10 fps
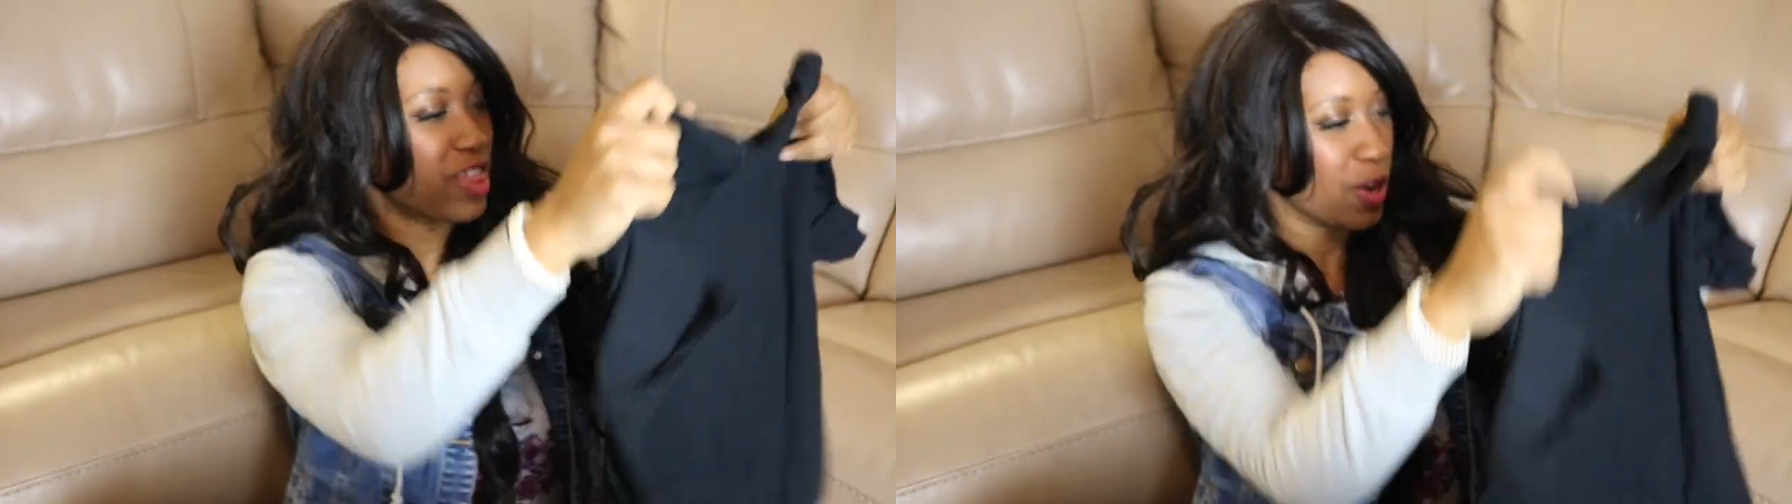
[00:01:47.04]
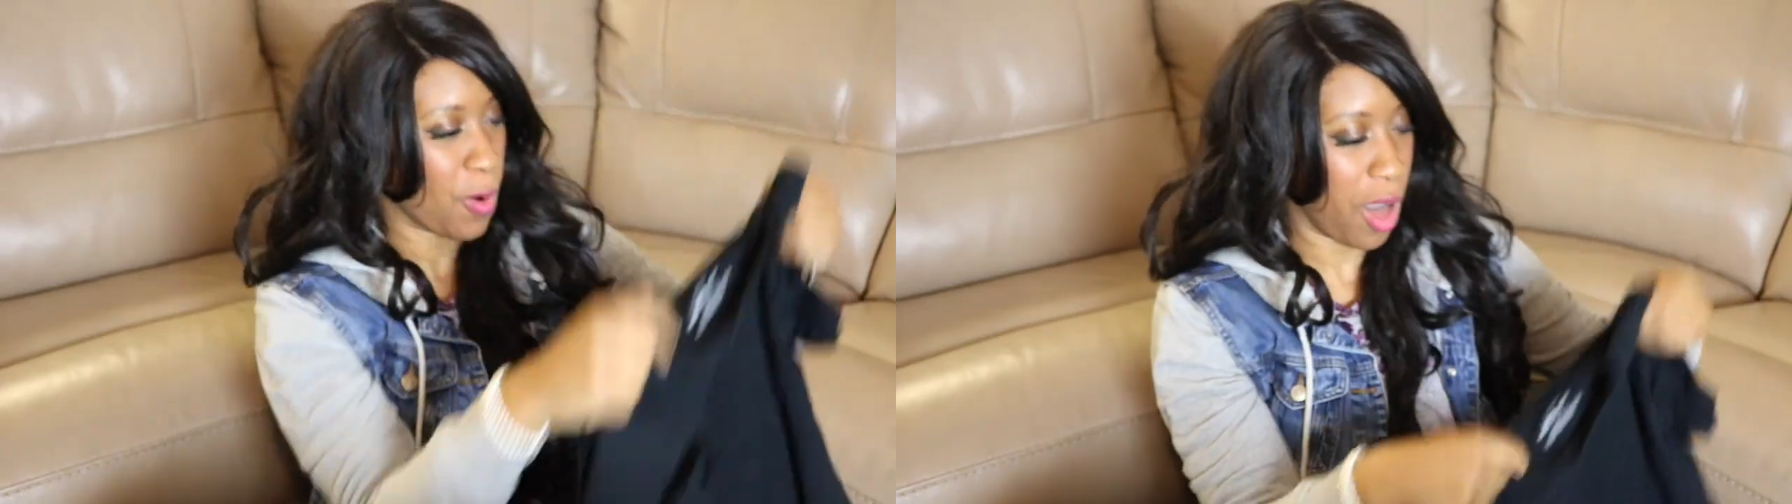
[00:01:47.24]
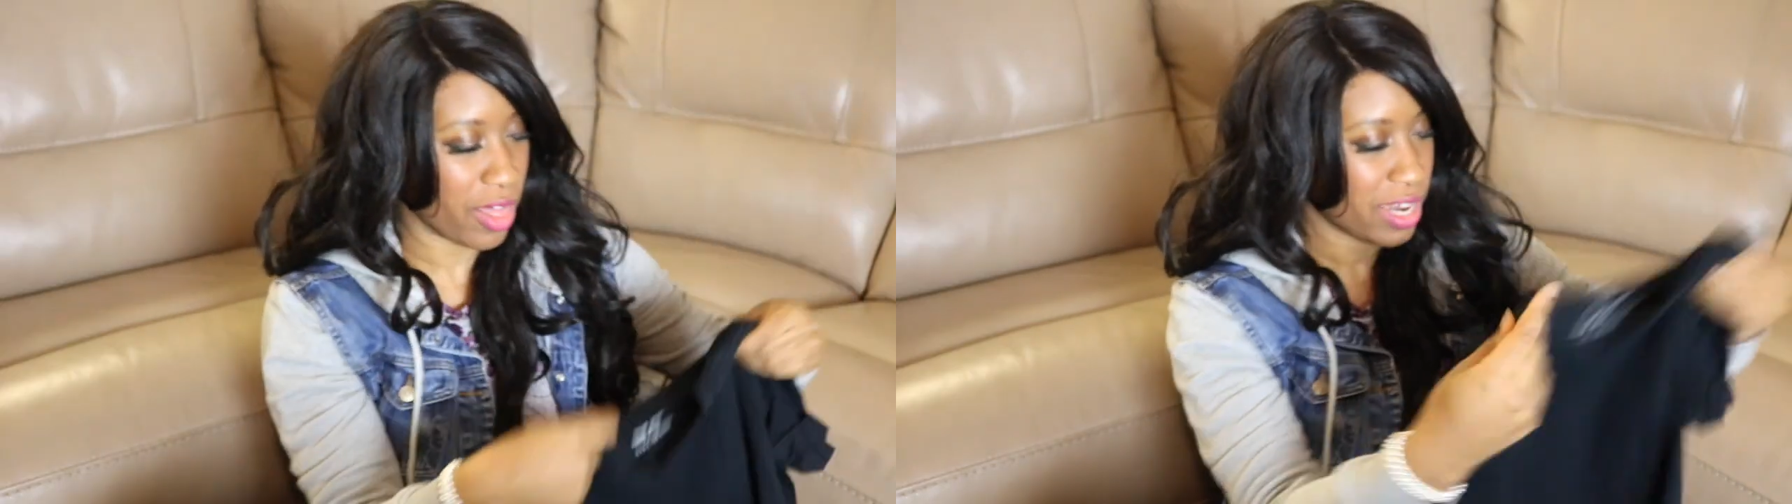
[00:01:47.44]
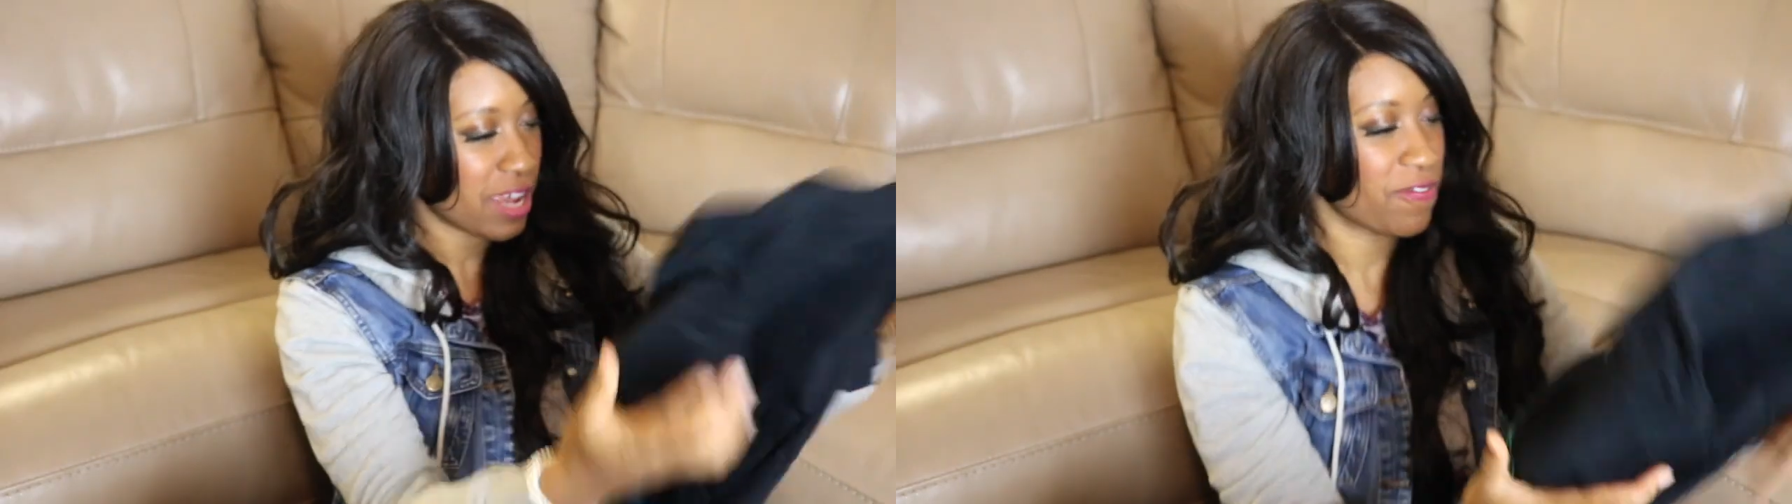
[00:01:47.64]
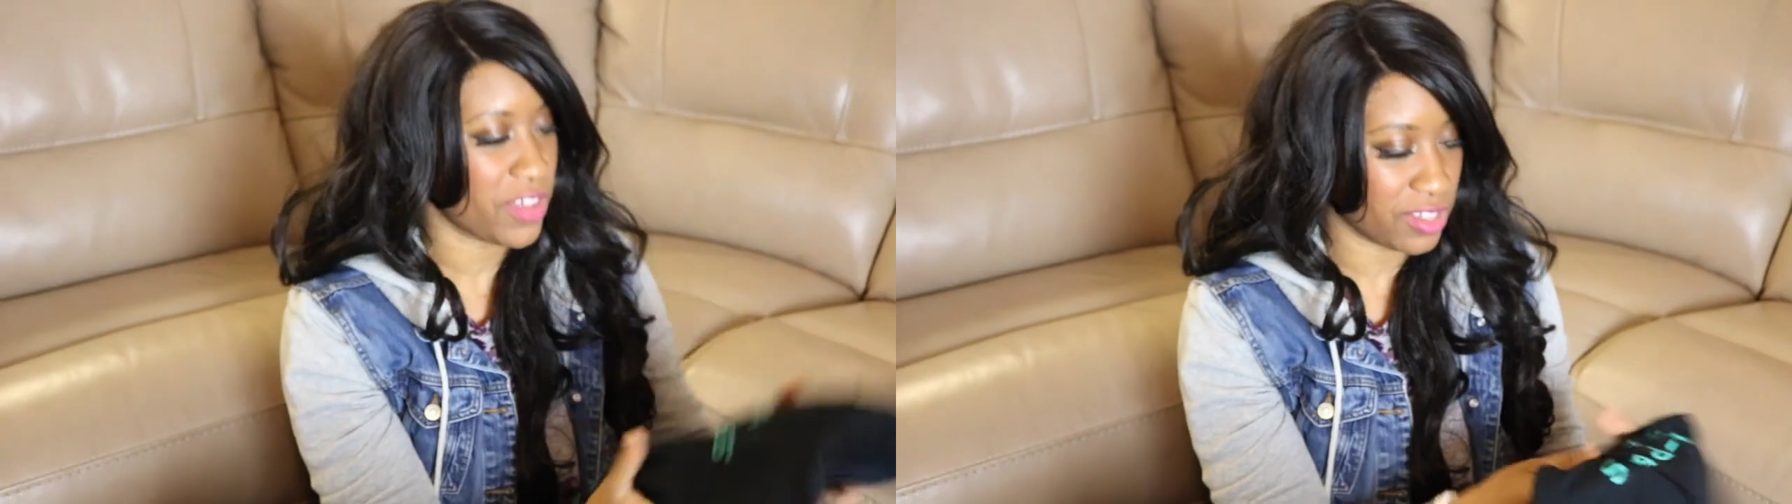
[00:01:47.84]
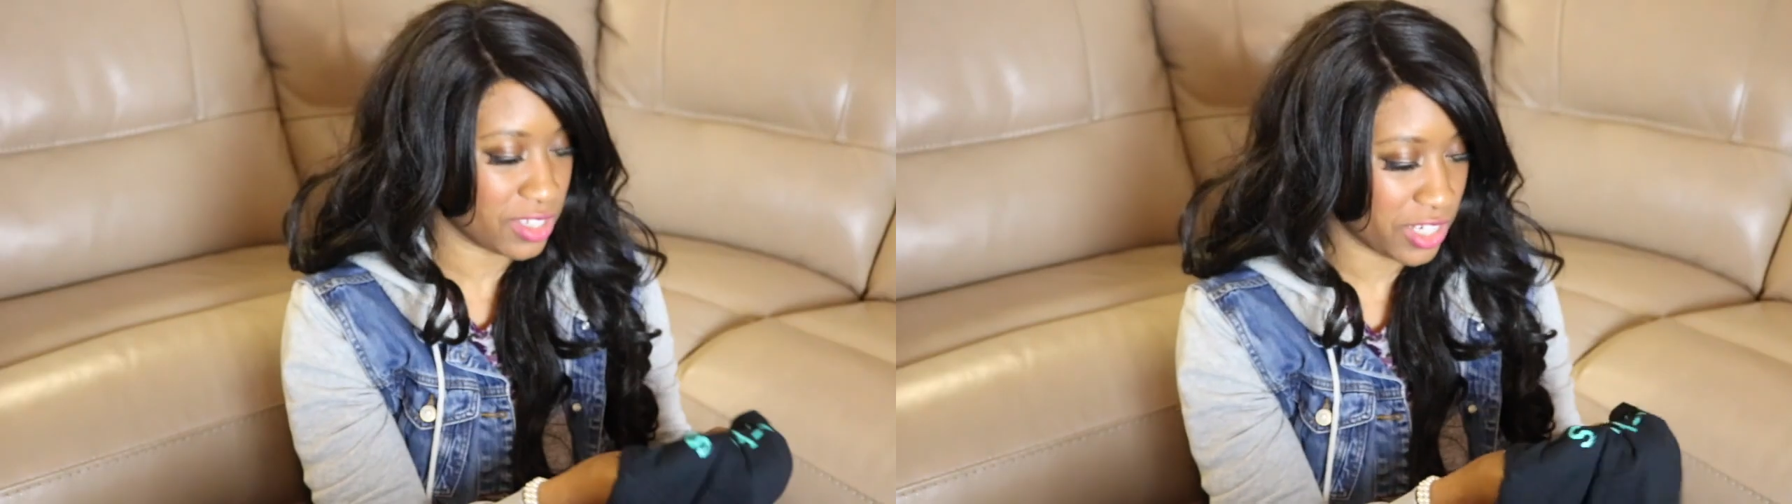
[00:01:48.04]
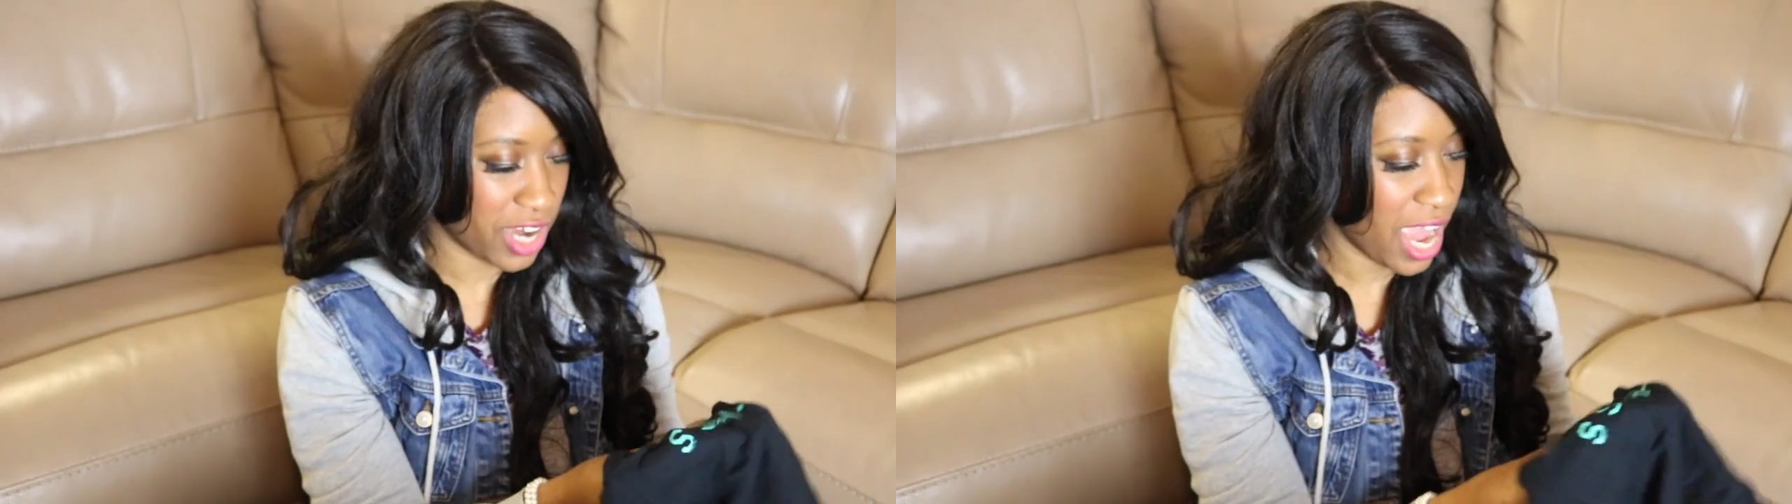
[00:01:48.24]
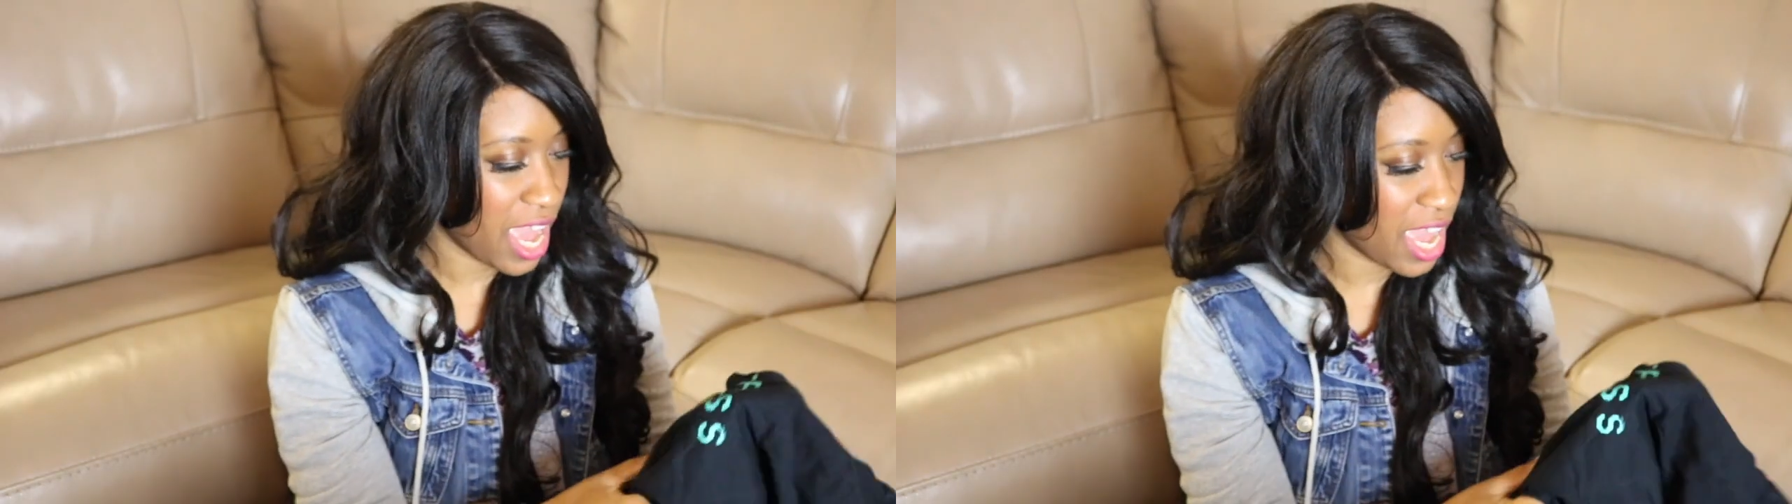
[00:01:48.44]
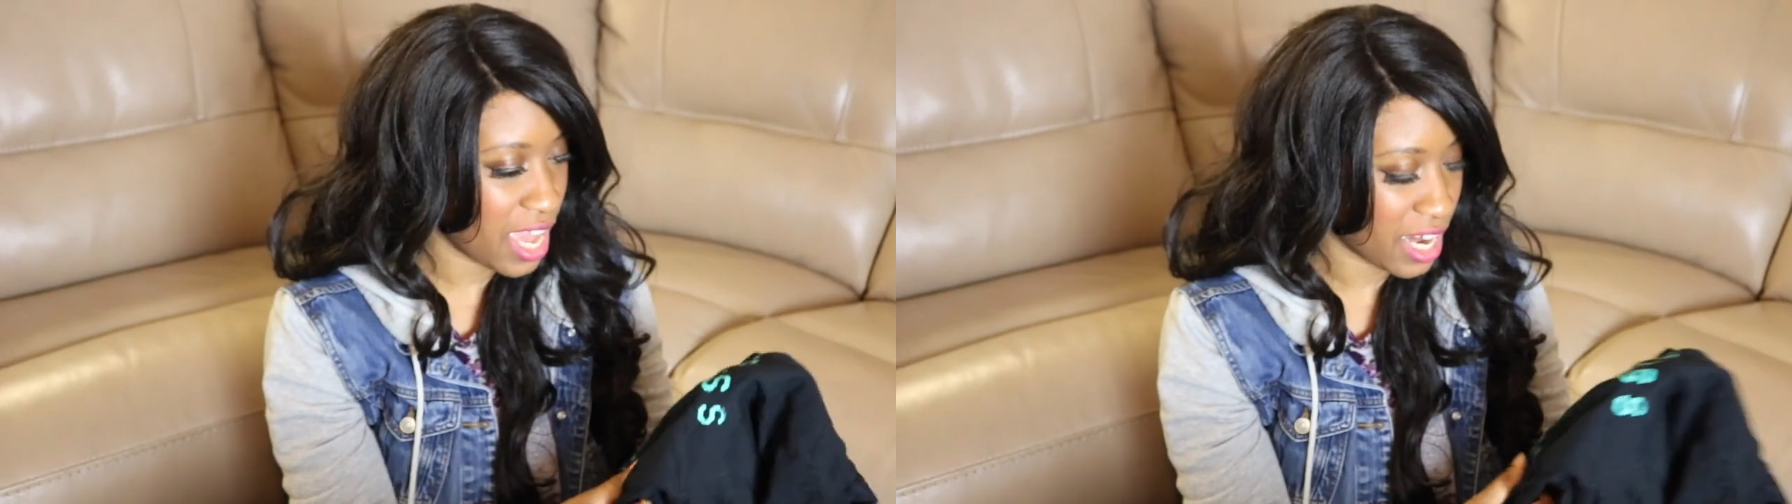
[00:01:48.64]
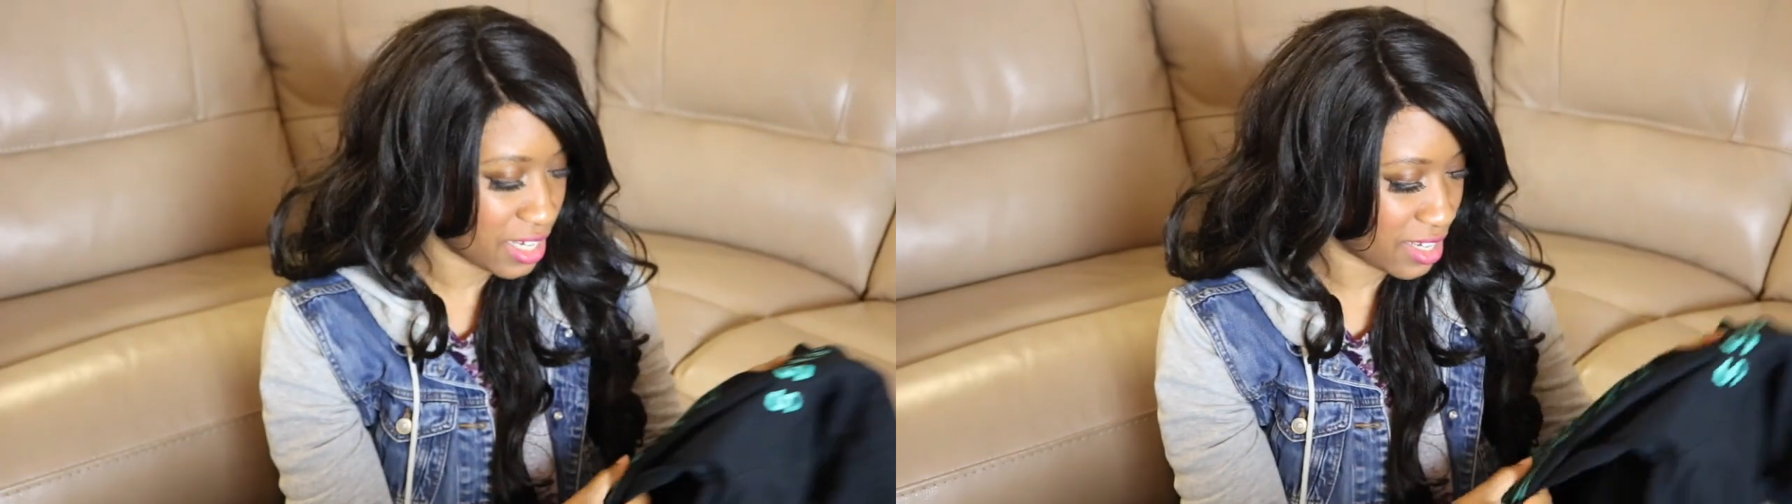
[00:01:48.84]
And the quality feels great.